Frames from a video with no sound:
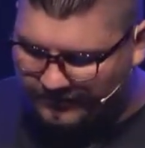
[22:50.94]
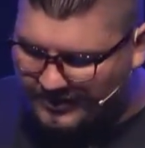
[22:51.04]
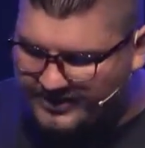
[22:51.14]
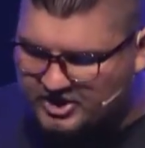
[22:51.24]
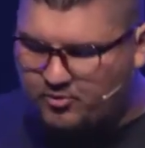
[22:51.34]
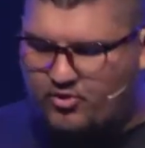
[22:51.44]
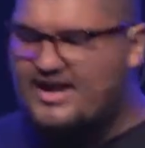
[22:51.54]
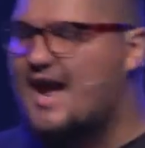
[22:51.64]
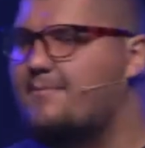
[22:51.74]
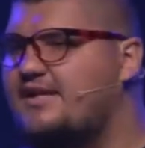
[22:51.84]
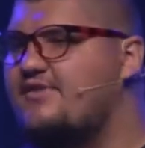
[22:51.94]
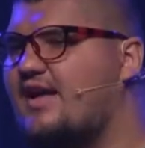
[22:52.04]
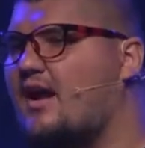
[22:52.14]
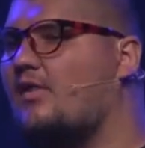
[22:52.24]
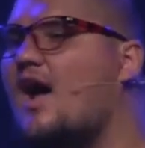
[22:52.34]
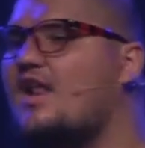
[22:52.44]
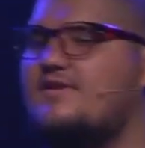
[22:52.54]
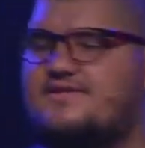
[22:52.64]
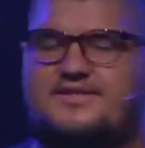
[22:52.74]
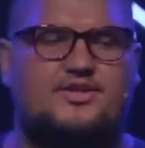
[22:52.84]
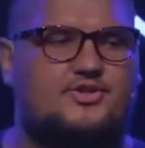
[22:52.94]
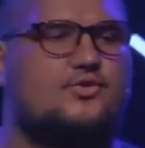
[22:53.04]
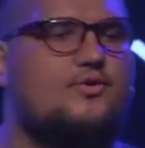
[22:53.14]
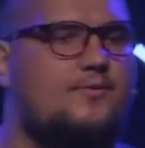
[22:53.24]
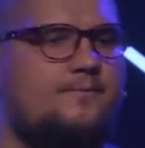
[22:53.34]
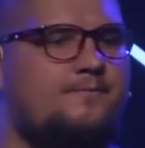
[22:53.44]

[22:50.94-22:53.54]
And this morning, I believe that a lot of us in this room